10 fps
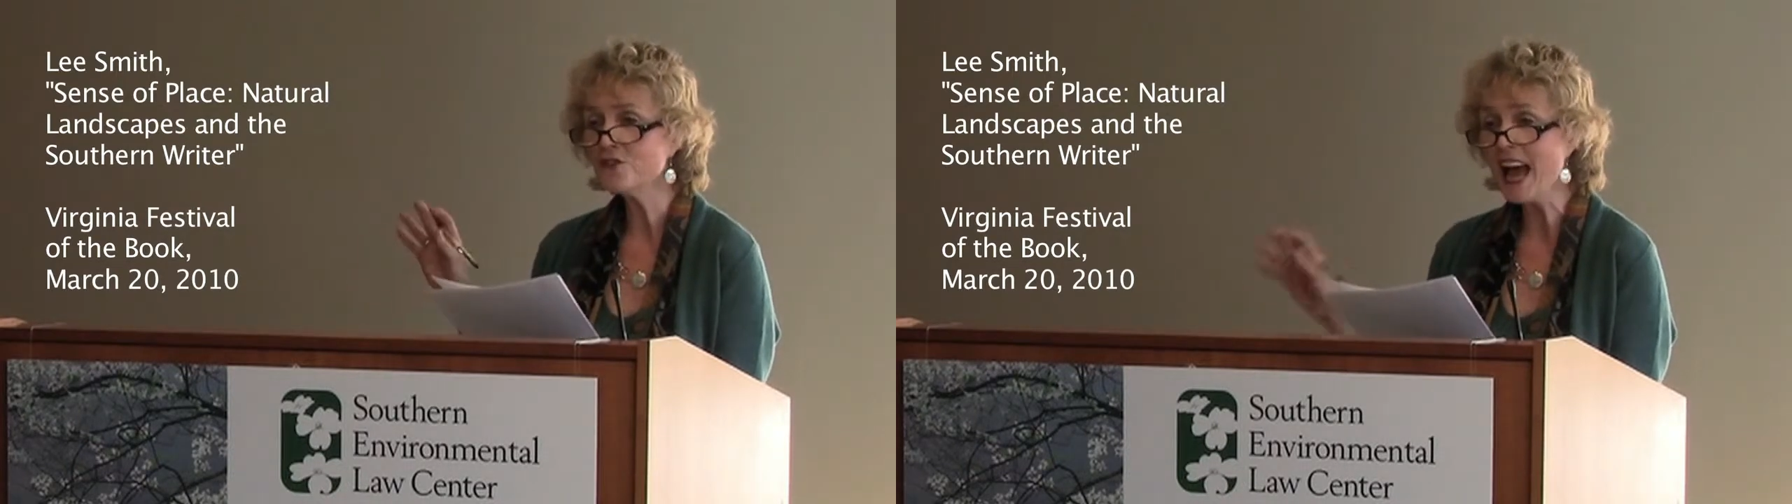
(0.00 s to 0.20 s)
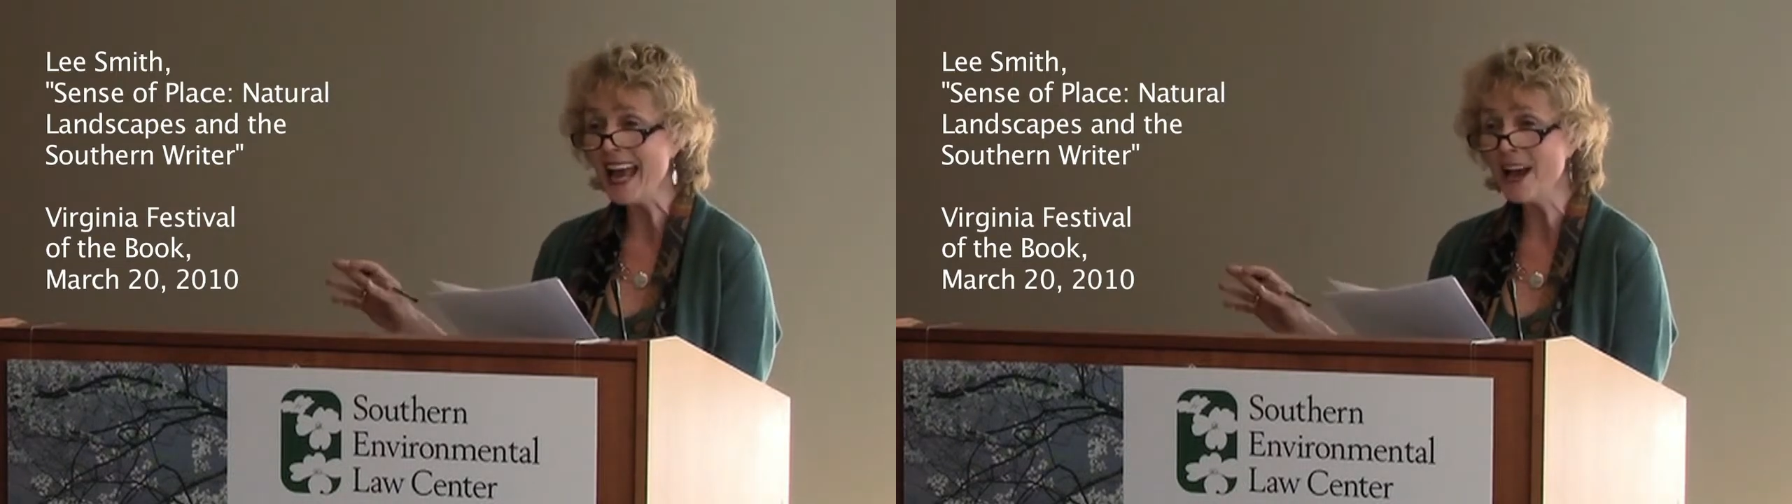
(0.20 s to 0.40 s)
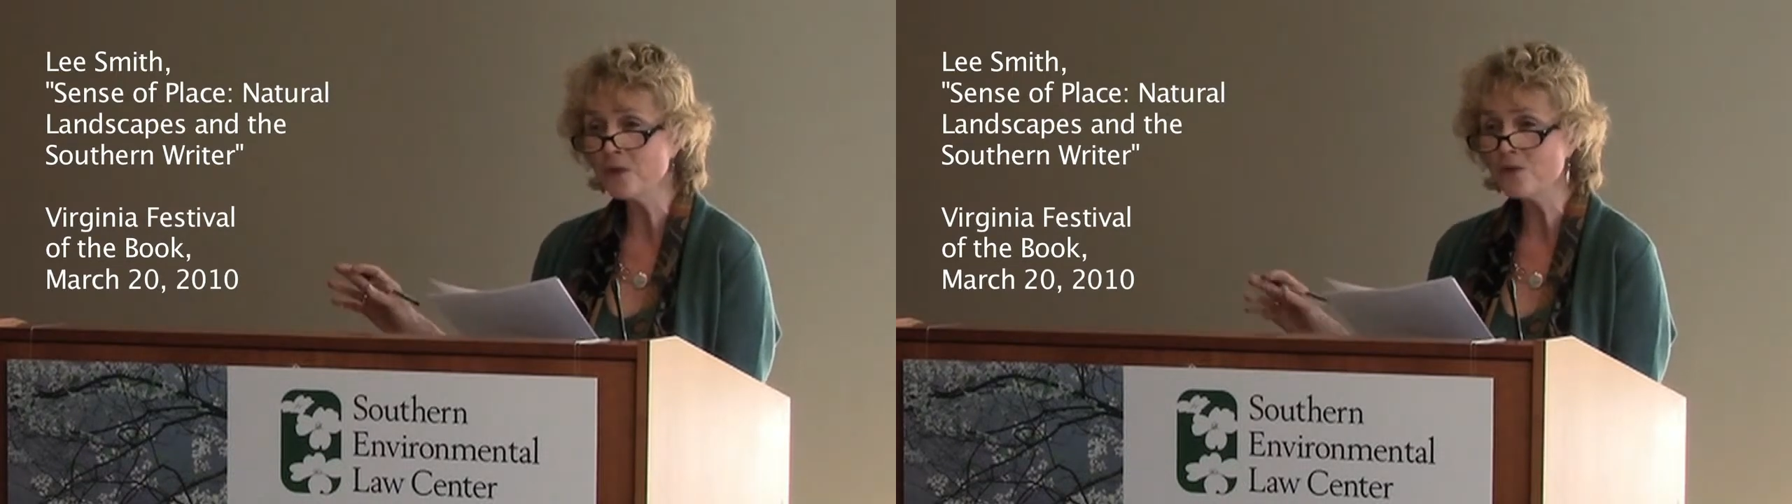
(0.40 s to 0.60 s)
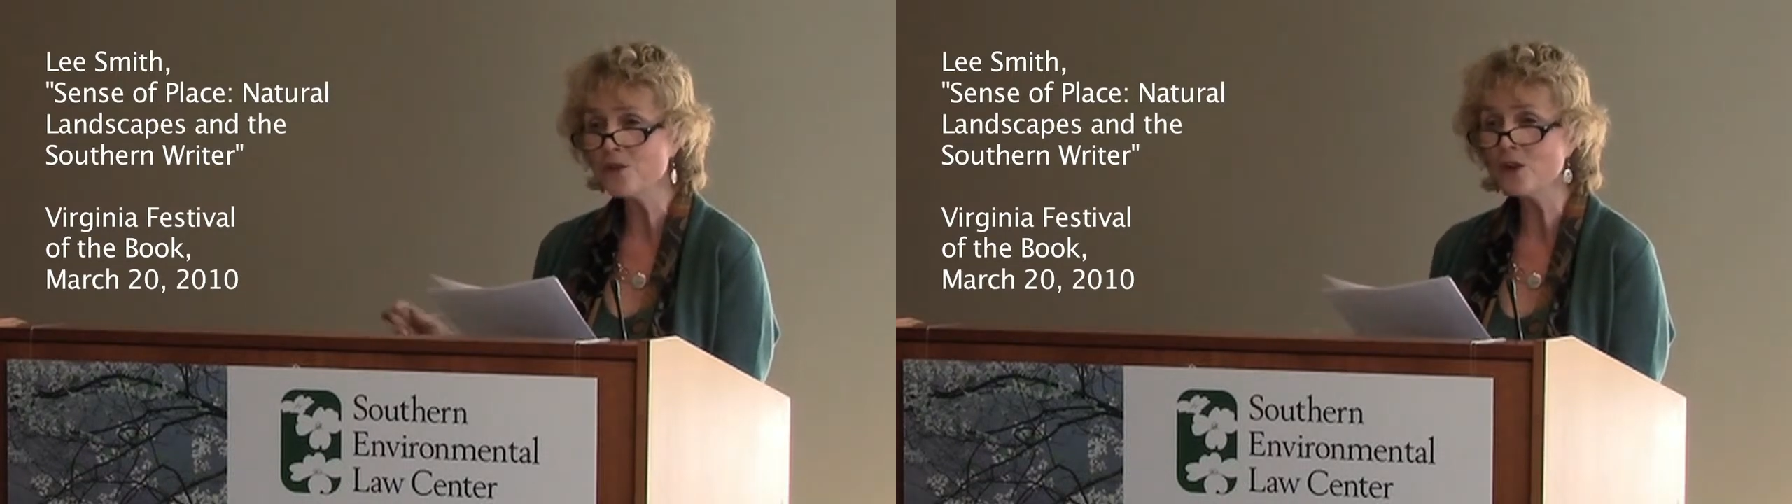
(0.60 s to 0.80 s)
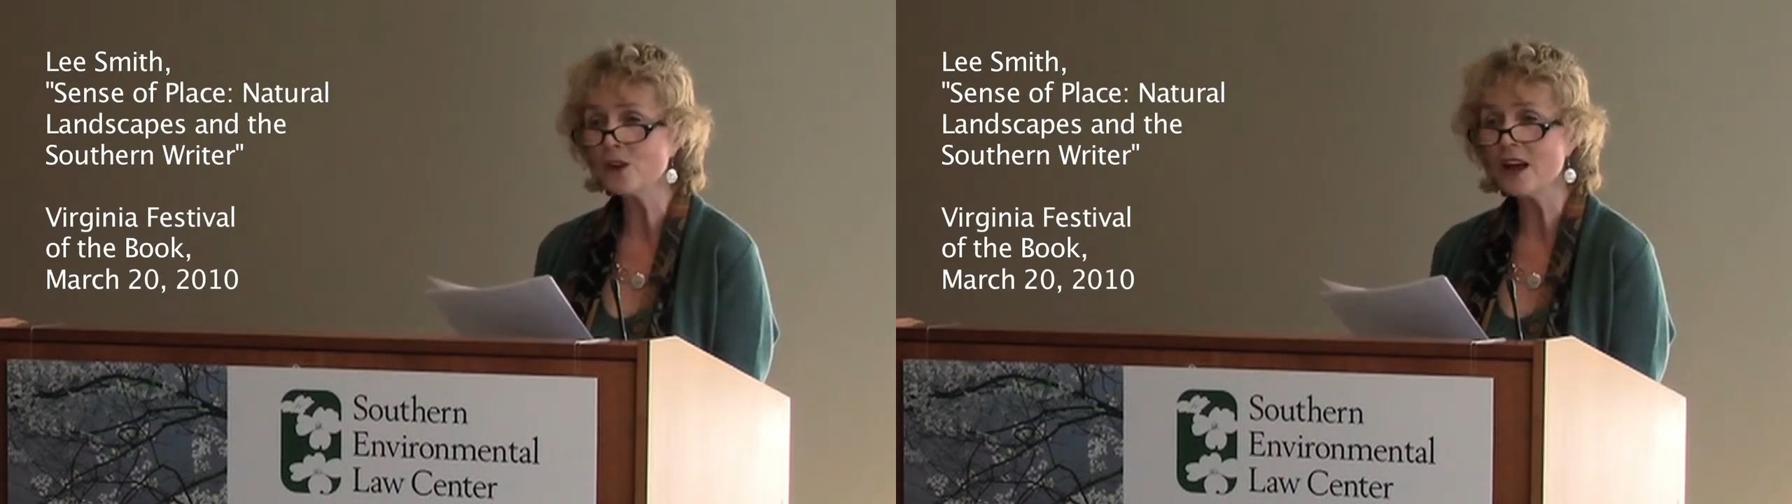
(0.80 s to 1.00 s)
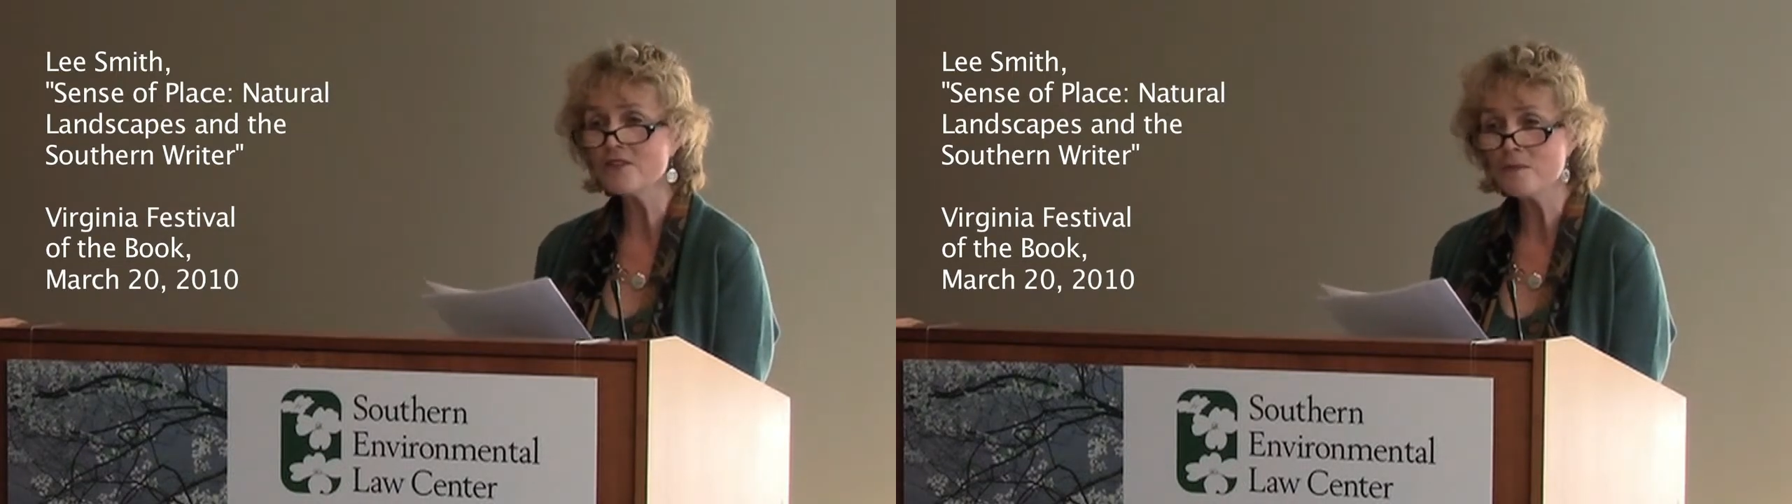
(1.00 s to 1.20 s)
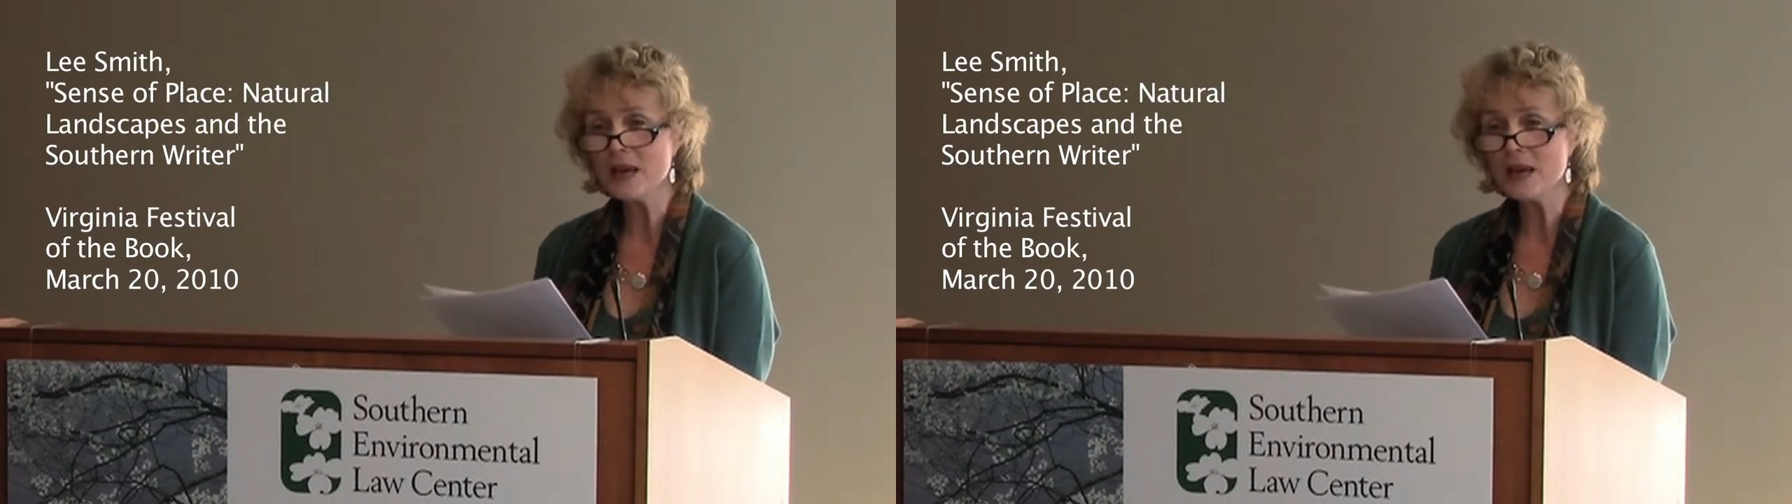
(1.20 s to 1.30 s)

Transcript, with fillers: town full of